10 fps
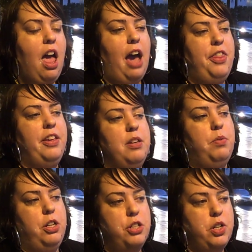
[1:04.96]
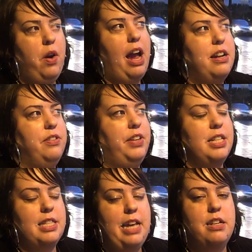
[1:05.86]
I think that when you're showing active
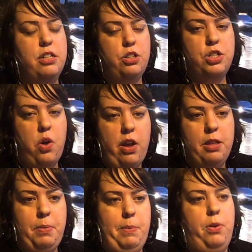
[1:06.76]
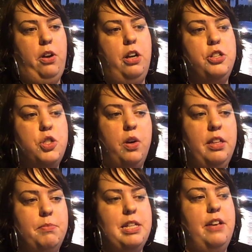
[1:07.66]
consent and you're showing that people are
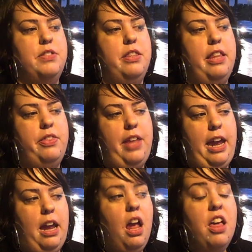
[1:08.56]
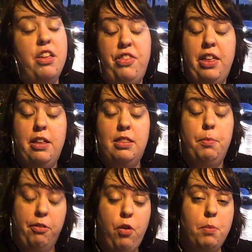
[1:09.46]
enjoying themselves and that the
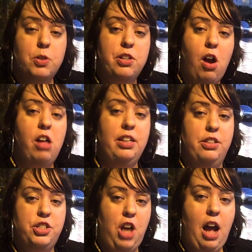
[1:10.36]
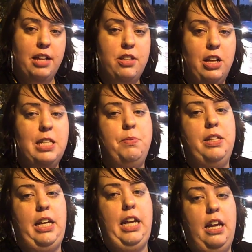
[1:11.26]
performers are calling the shots
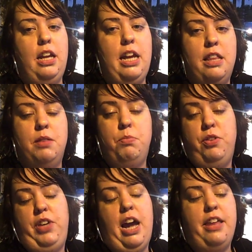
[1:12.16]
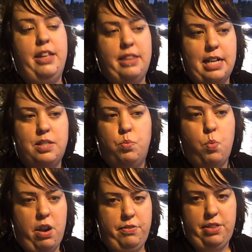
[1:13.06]
ultimately in the movie, I think that's
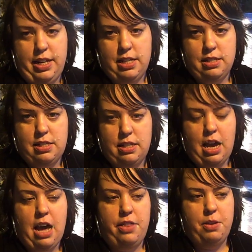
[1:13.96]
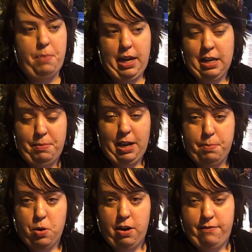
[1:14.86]
one of the things that can make a
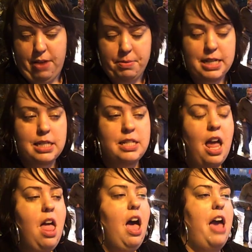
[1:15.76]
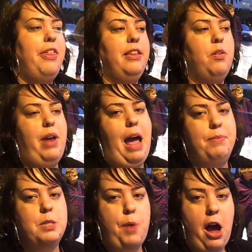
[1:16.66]
porn feminist. I think that what
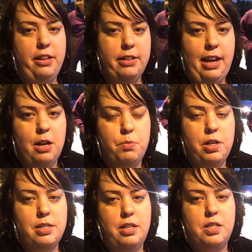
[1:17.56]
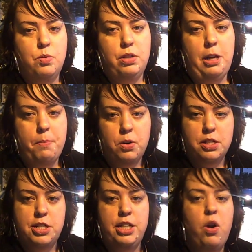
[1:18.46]
happens behind the camera is also really
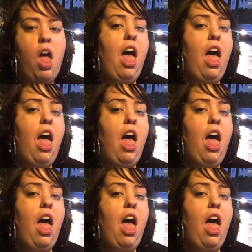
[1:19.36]
important too.